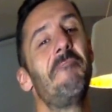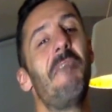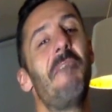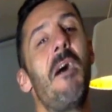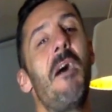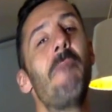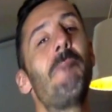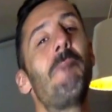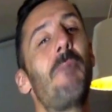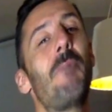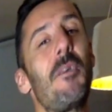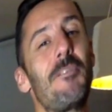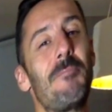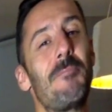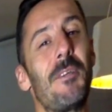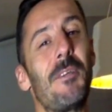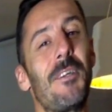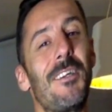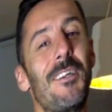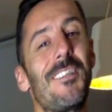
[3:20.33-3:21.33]
I'm
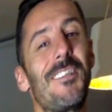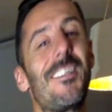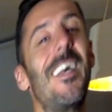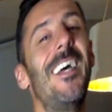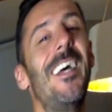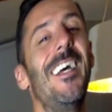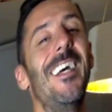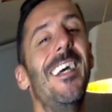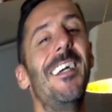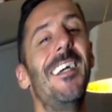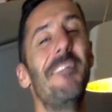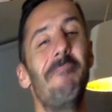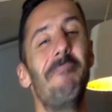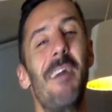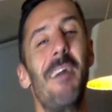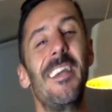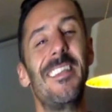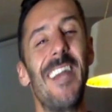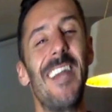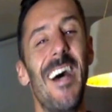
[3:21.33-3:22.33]
pissed because
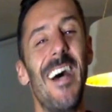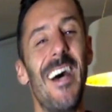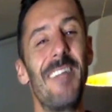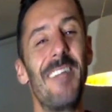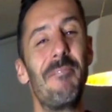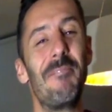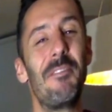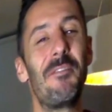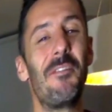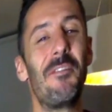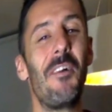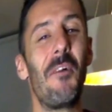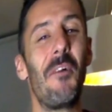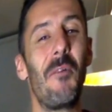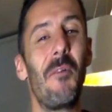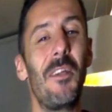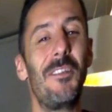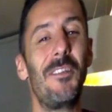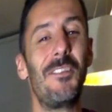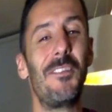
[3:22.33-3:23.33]
my dad, before
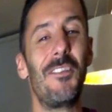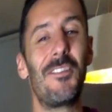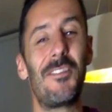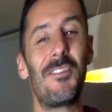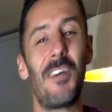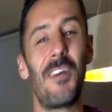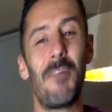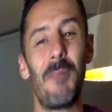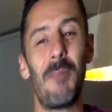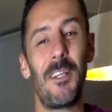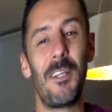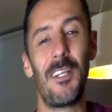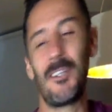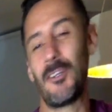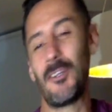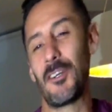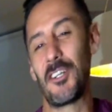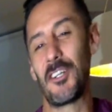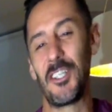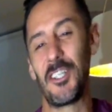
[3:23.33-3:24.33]
I went to the start, my
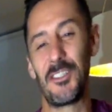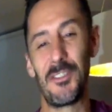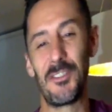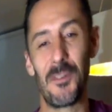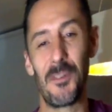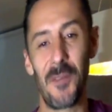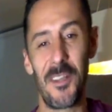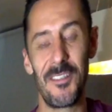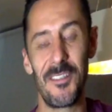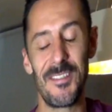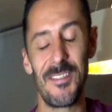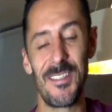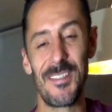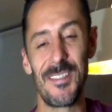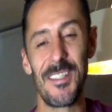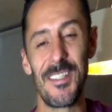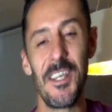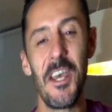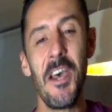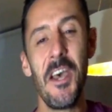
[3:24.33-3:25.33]
dad don't go to the
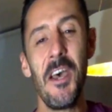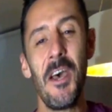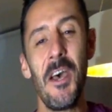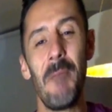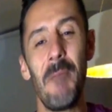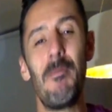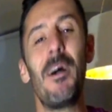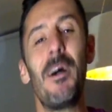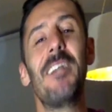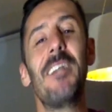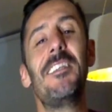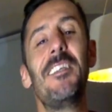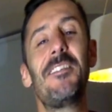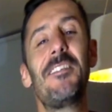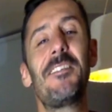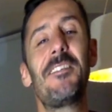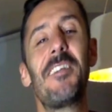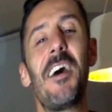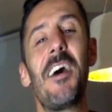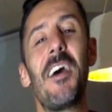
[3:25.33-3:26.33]
races. But
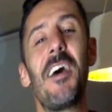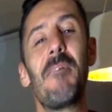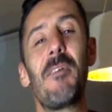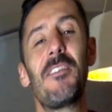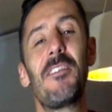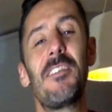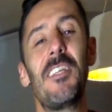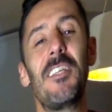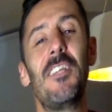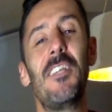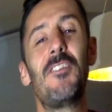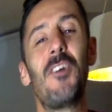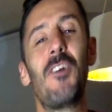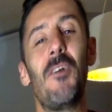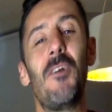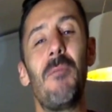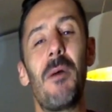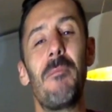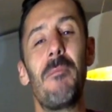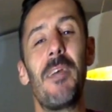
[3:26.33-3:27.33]
this time, I think he
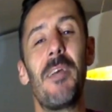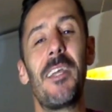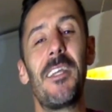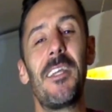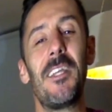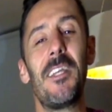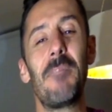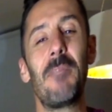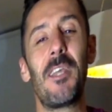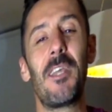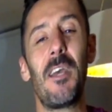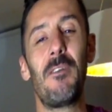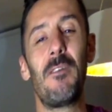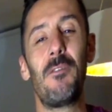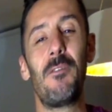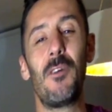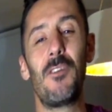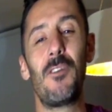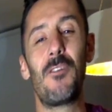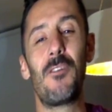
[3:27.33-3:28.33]
told my mechanic, be
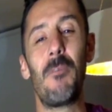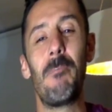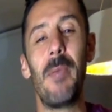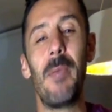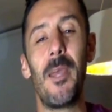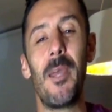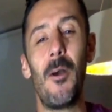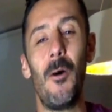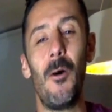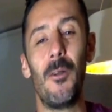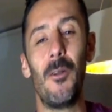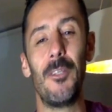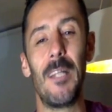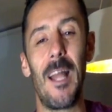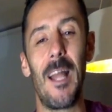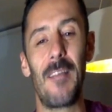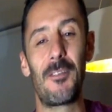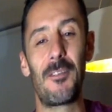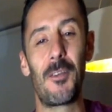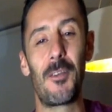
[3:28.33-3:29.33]
careful, it's a big hole in the
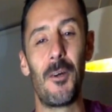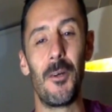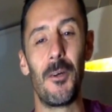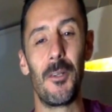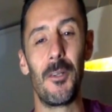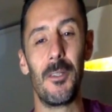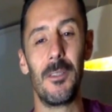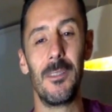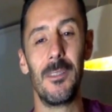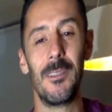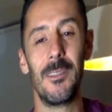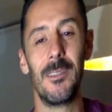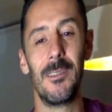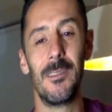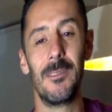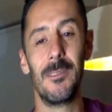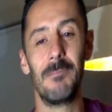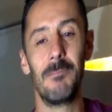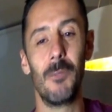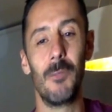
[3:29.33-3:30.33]
last corner.
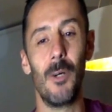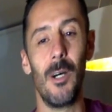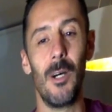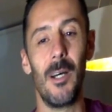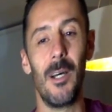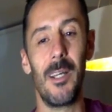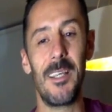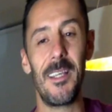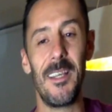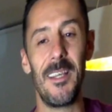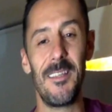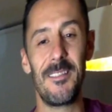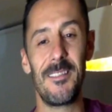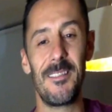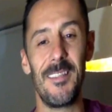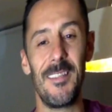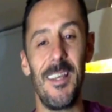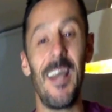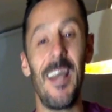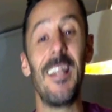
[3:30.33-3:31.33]
Well, I
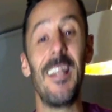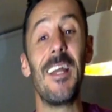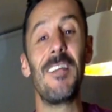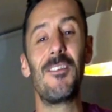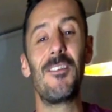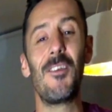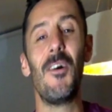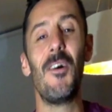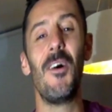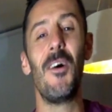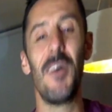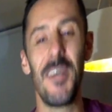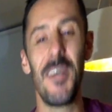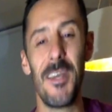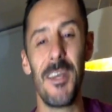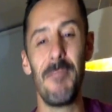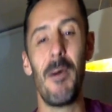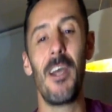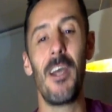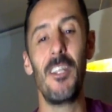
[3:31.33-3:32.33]
guess, and I told
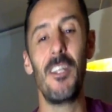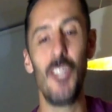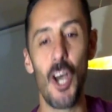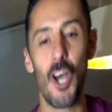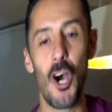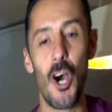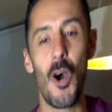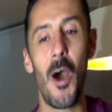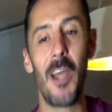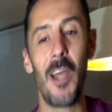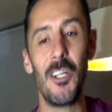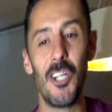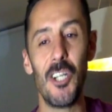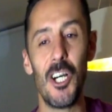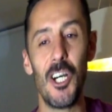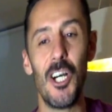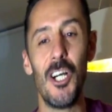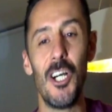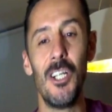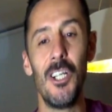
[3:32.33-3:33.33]
him, I
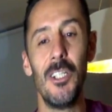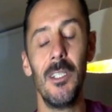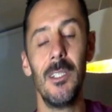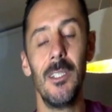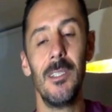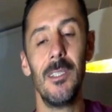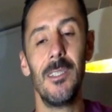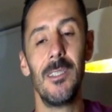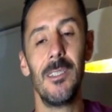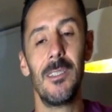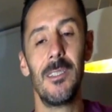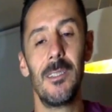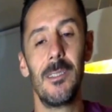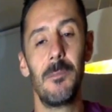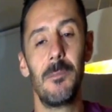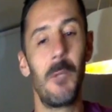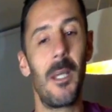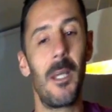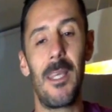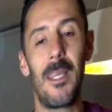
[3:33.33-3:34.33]
know,
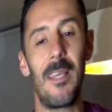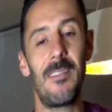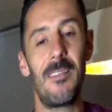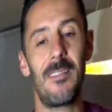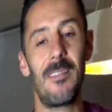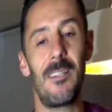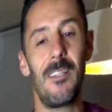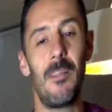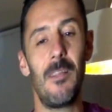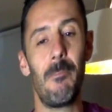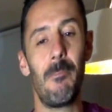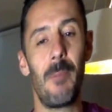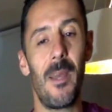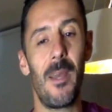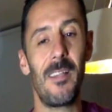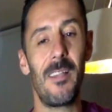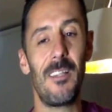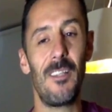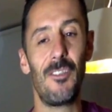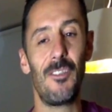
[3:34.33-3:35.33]
but I guess I didn't pay
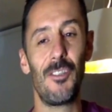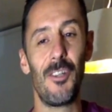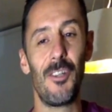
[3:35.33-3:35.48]
attention